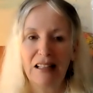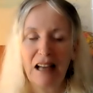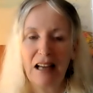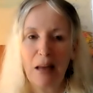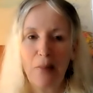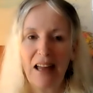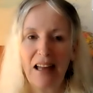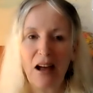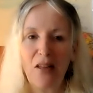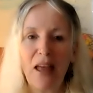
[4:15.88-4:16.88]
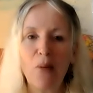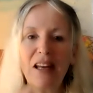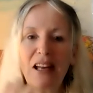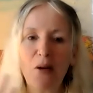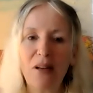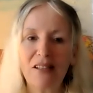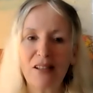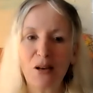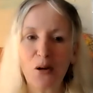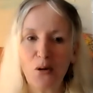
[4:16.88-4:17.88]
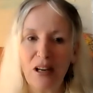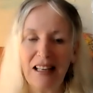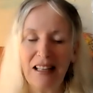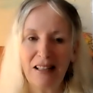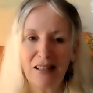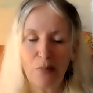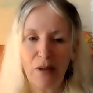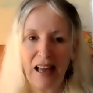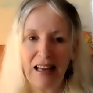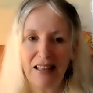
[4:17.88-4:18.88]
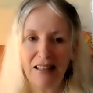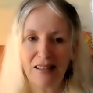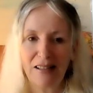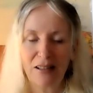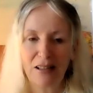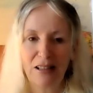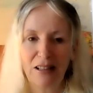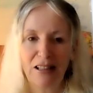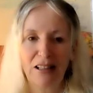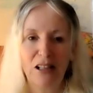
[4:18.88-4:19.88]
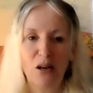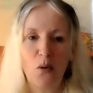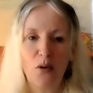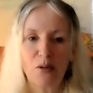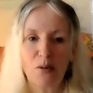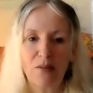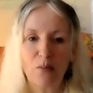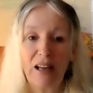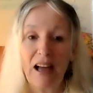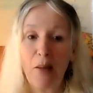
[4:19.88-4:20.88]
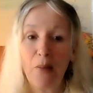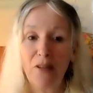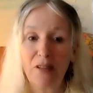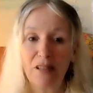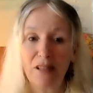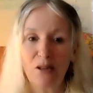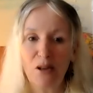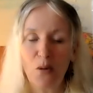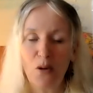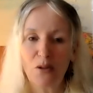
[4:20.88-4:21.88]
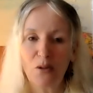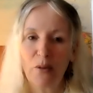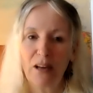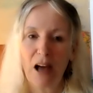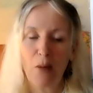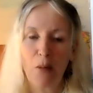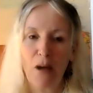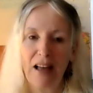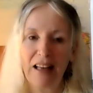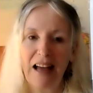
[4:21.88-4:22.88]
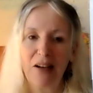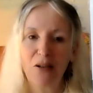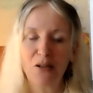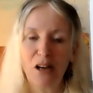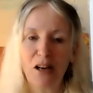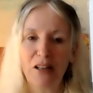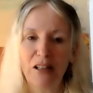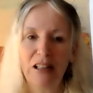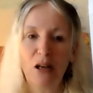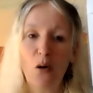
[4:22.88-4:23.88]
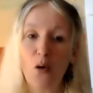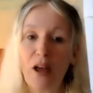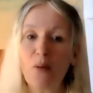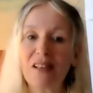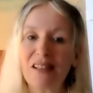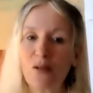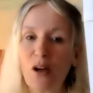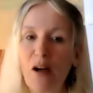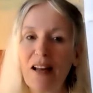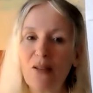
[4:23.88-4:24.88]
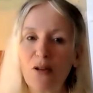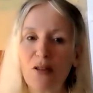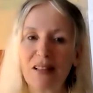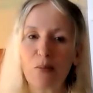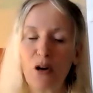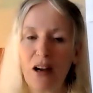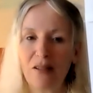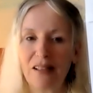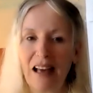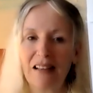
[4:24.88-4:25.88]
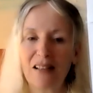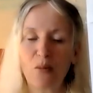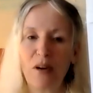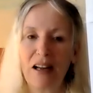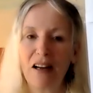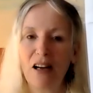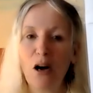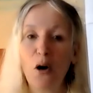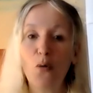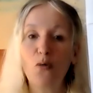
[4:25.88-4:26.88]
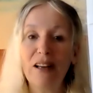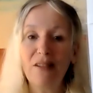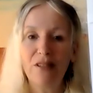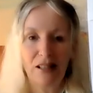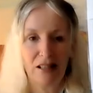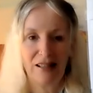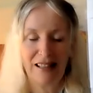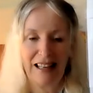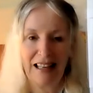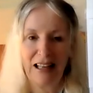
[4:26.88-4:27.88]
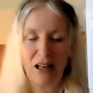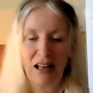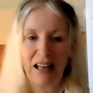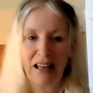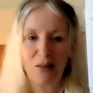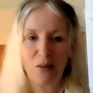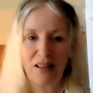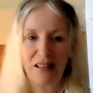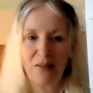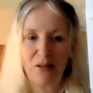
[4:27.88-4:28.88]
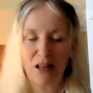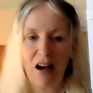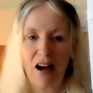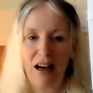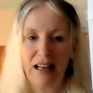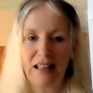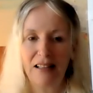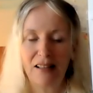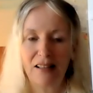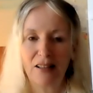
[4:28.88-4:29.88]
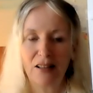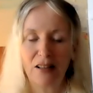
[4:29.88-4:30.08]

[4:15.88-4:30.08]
dynamic. And then we go into the green space once we've become 52, once we've become a Mayan elder. Although we're still going through this process, we're revisiting it with different eyes,